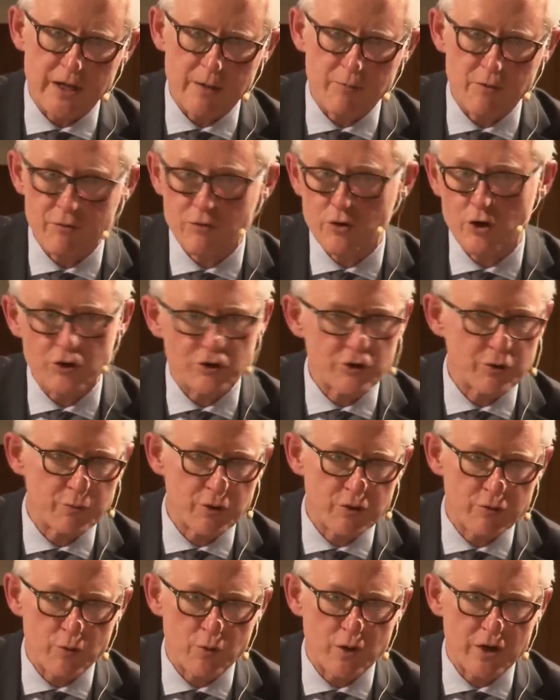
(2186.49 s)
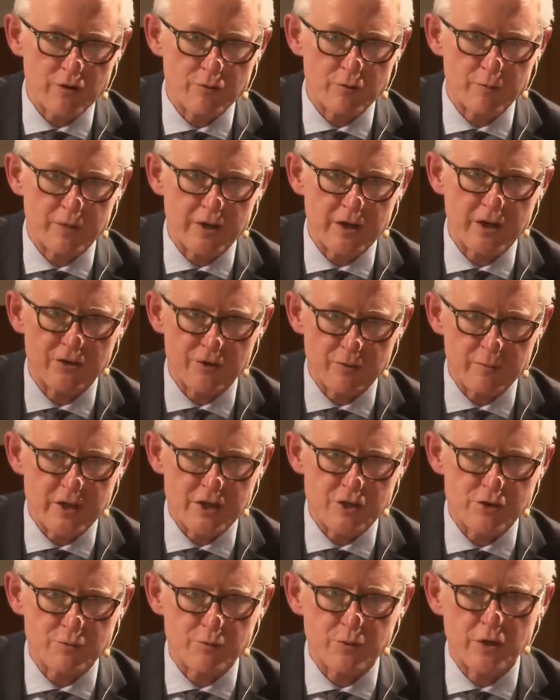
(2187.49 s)
and we've got to move away from it as a
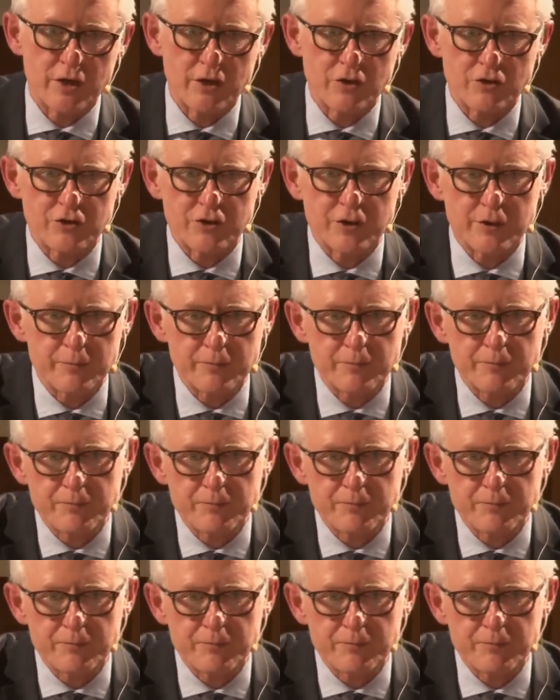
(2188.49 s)
matter of priority.